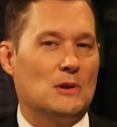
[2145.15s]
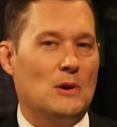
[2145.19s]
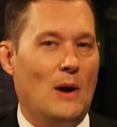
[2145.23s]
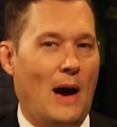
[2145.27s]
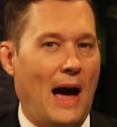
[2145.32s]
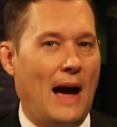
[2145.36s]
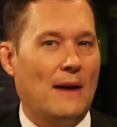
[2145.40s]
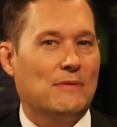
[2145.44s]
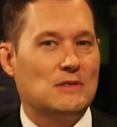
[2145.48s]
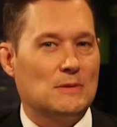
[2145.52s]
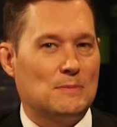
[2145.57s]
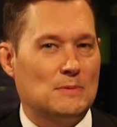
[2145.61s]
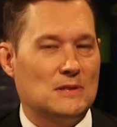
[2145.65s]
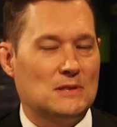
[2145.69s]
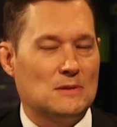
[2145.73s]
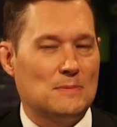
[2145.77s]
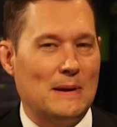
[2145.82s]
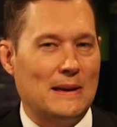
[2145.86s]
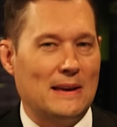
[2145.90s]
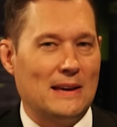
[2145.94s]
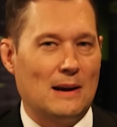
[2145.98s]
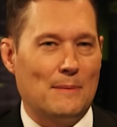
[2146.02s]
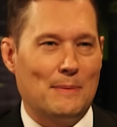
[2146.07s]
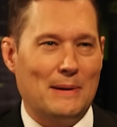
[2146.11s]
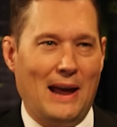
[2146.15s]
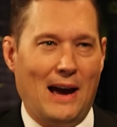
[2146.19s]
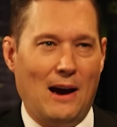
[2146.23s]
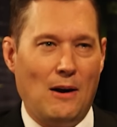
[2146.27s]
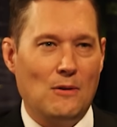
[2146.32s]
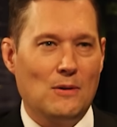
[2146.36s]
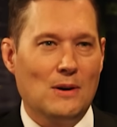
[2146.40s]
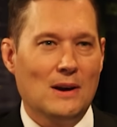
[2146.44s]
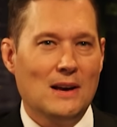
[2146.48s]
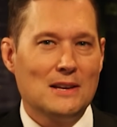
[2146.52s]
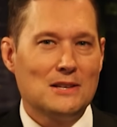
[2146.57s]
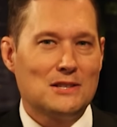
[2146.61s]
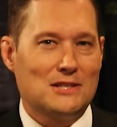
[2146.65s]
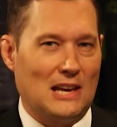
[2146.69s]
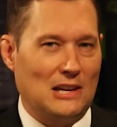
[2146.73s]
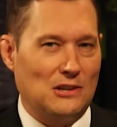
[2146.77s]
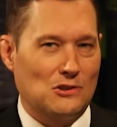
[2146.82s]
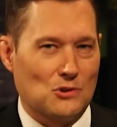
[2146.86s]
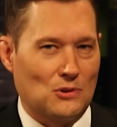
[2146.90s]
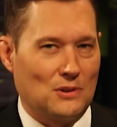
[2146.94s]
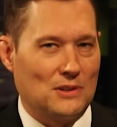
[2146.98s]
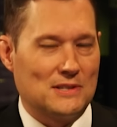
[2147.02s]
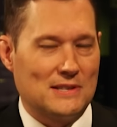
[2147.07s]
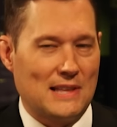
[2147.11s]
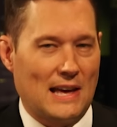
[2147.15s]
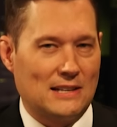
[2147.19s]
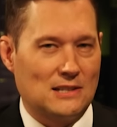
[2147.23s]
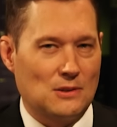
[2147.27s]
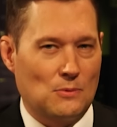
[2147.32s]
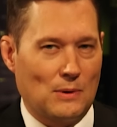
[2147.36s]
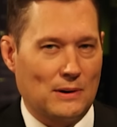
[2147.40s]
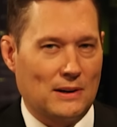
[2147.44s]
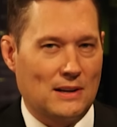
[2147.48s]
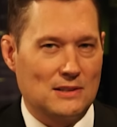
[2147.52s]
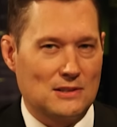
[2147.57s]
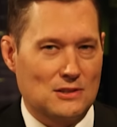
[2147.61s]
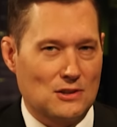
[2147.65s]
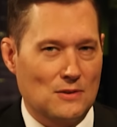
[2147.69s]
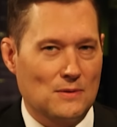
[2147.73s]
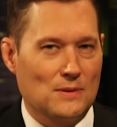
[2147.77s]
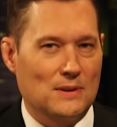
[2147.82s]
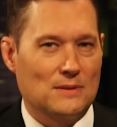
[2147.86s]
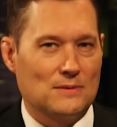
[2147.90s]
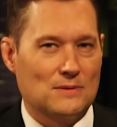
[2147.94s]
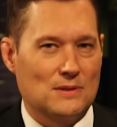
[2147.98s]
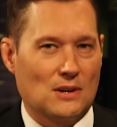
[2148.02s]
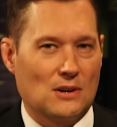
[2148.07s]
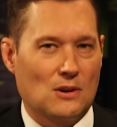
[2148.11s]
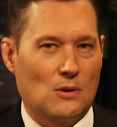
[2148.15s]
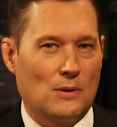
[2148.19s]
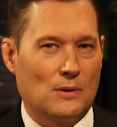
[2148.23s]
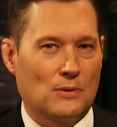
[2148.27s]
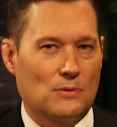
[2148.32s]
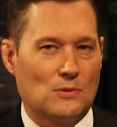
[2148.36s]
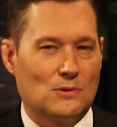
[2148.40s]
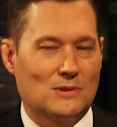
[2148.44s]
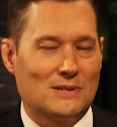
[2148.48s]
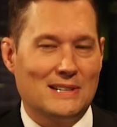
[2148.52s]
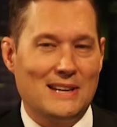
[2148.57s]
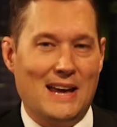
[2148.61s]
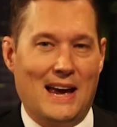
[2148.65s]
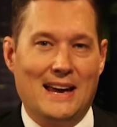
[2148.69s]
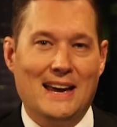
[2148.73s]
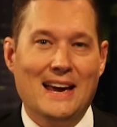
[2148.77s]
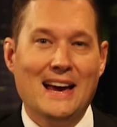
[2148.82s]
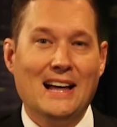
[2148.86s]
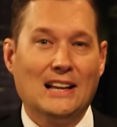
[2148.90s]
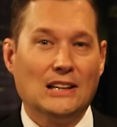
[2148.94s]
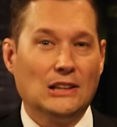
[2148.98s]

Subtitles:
You have to be speaking up. And how central is that to what conservatives are going through today?